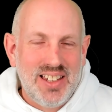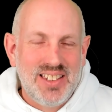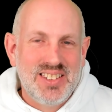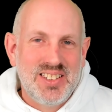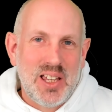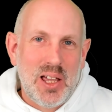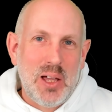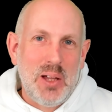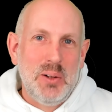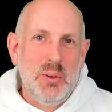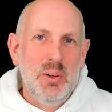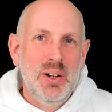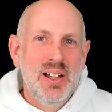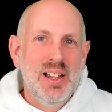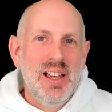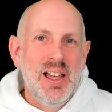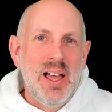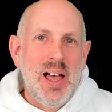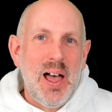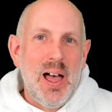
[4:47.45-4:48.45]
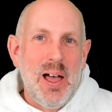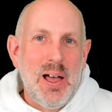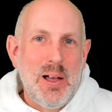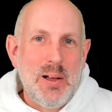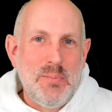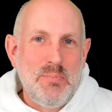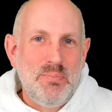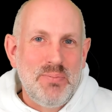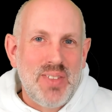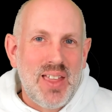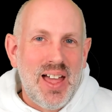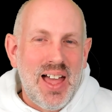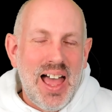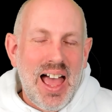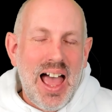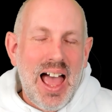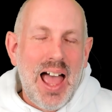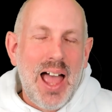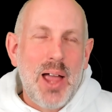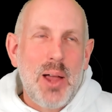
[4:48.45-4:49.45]
So
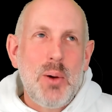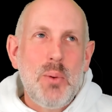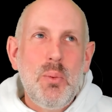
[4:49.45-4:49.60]
how